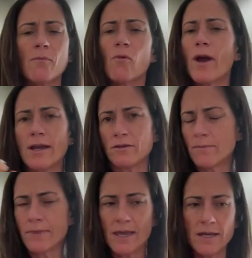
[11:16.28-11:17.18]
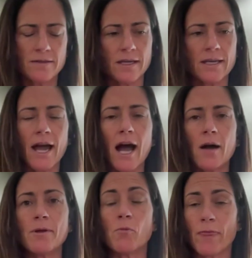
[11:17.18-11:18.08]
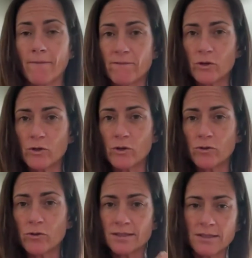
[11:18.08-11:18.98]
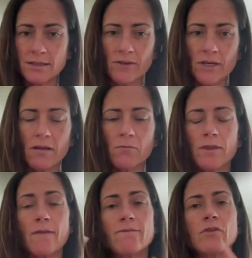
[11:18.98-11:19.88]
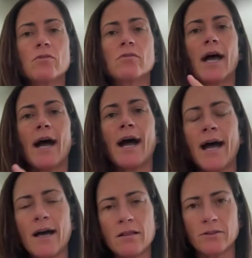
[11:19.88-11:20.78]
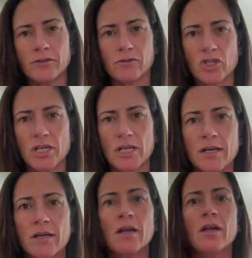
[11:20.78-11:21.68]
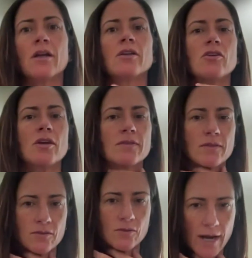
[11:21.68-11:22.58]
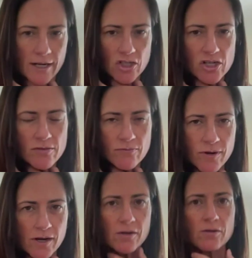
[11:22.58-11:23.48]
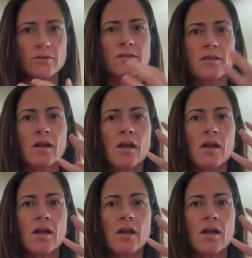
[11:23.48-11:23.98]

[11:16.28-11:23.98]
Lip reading: some random things that can happen with a food sensitivity. With a food allergy, you get the scratchy throat,